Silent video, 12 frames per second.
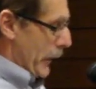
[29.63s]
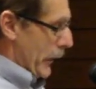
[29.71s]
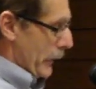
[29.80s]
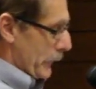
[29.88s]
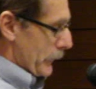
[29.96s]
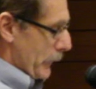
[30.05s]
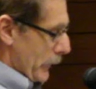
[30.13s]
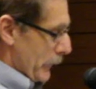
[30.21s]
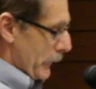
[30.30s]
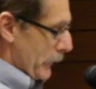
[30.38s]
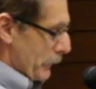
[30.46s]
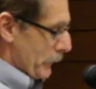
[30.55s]
and
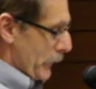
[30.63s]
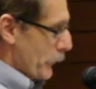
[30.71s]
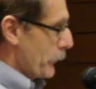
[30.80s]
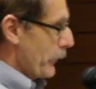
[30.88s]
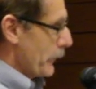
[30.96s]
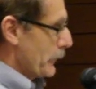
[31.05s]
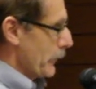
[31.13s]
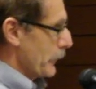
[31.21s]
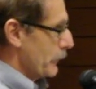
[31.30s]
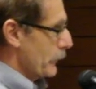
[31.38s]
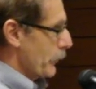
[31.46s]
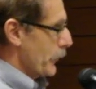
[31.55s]
I reflect
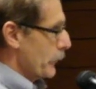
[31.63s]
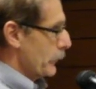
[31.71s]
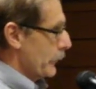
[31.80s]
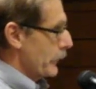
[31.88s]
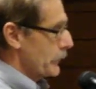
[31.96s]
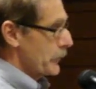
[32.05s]
on it frequently,